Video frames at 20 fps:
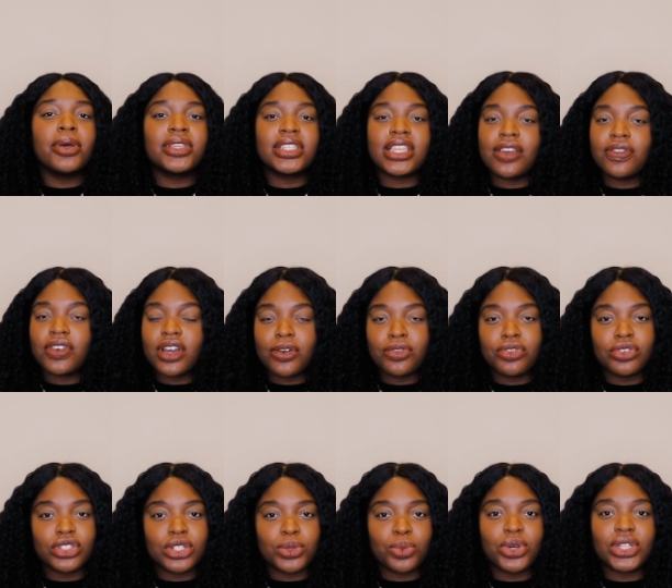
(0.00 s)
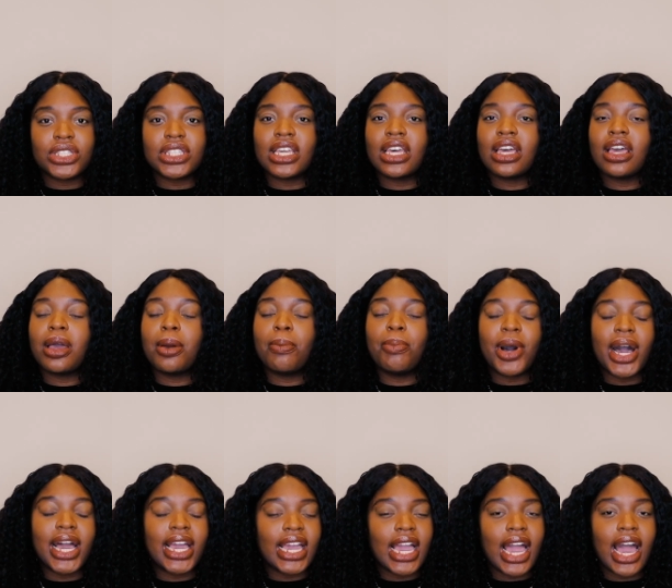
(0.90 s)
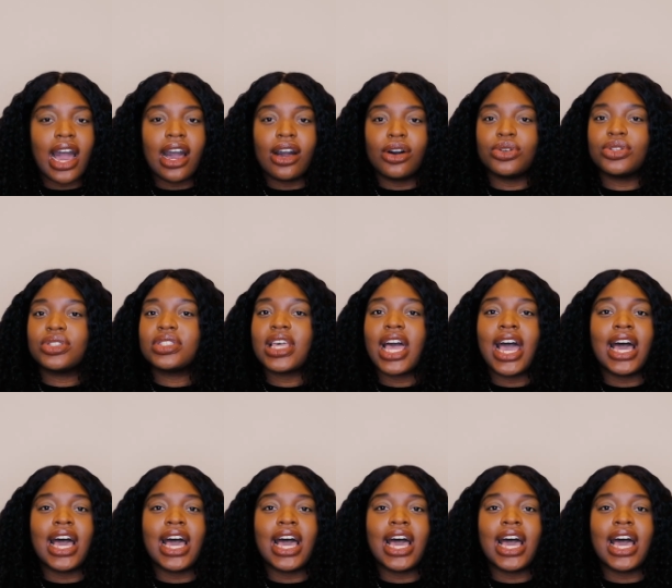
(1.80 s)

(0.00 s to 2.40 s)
saving up for a deposit, buying a house,